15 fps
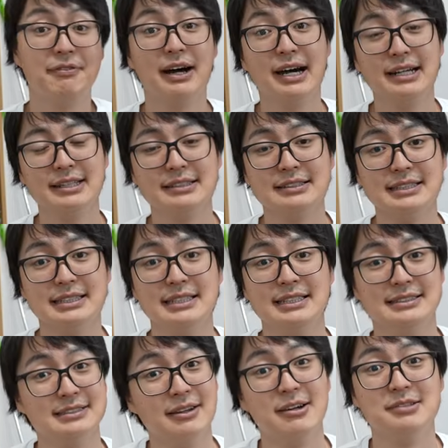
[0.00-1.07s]
finally,
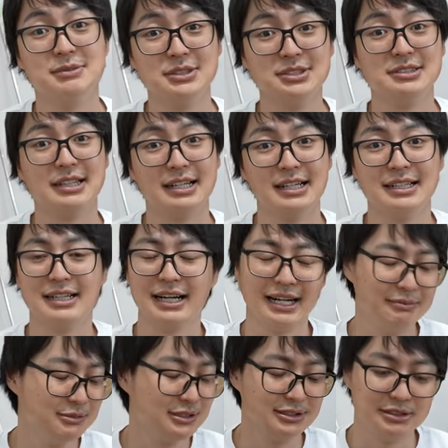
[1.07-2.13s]
it's almost done.
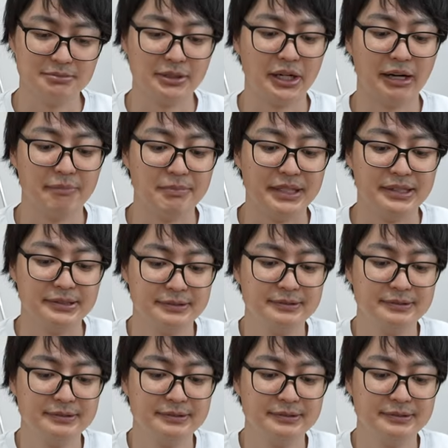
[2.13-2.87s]
I'm super happy.